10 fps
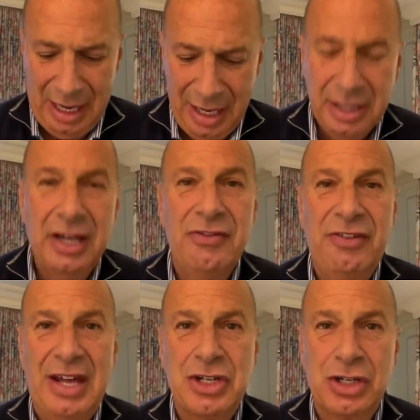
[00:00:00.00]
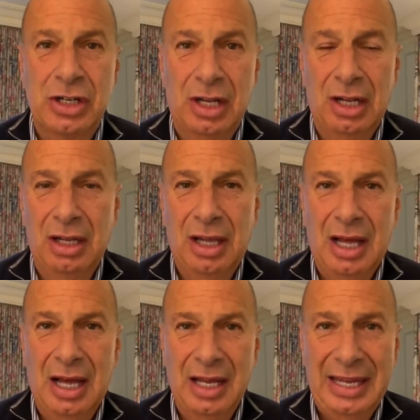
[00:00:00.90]
unconventional
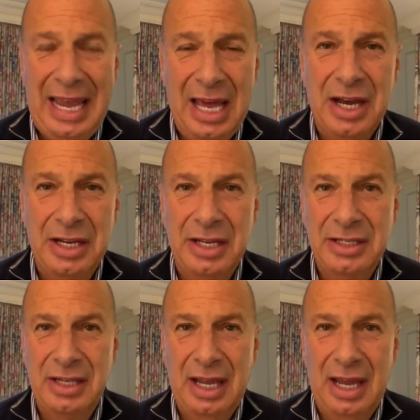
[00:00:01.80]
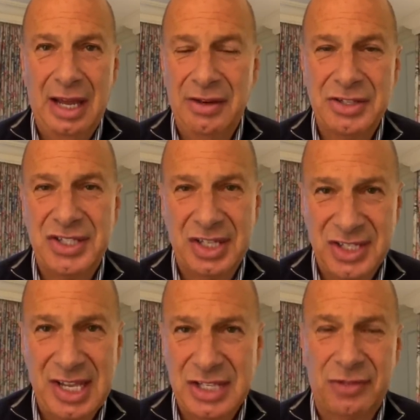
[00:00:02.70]
uh, candidate and
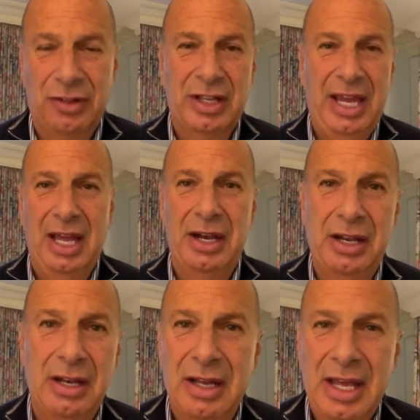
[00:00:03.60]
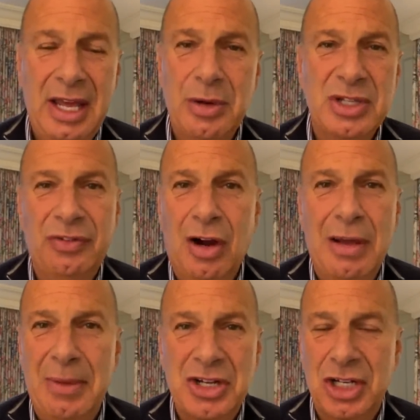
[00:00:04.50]
successful candidate. He was very
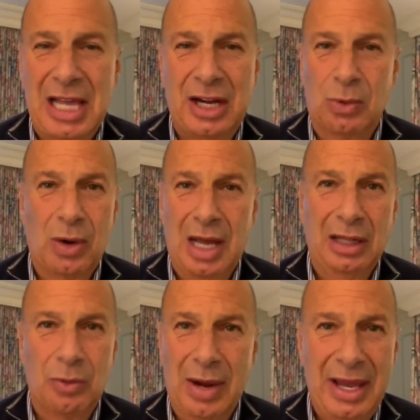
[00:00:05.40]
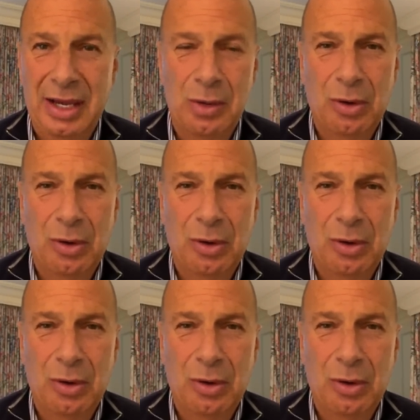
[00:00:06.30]
much like a Ronald Reagan, where